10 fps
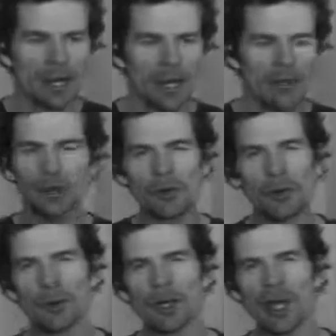I didn't
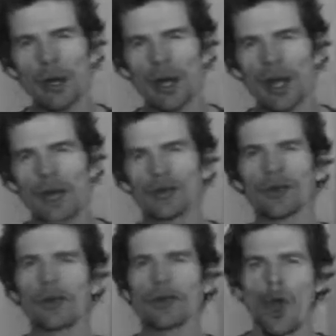really want to go out. It was
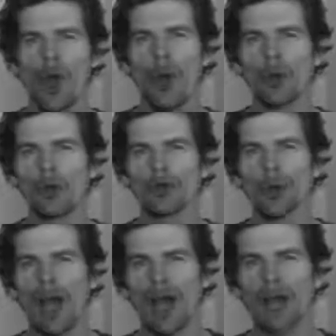sort of cold and
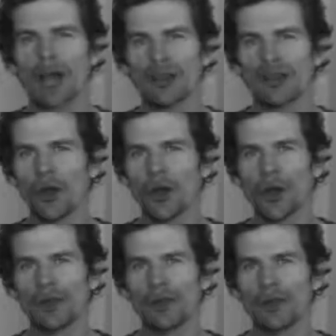dark
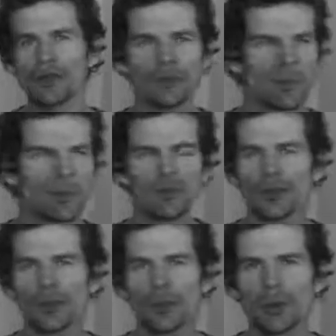outside and a bit of
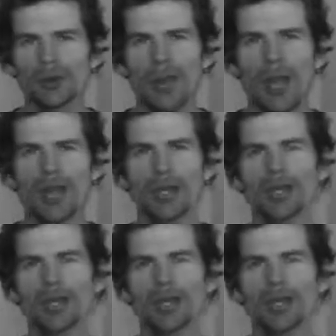drizzle, a bit of rain.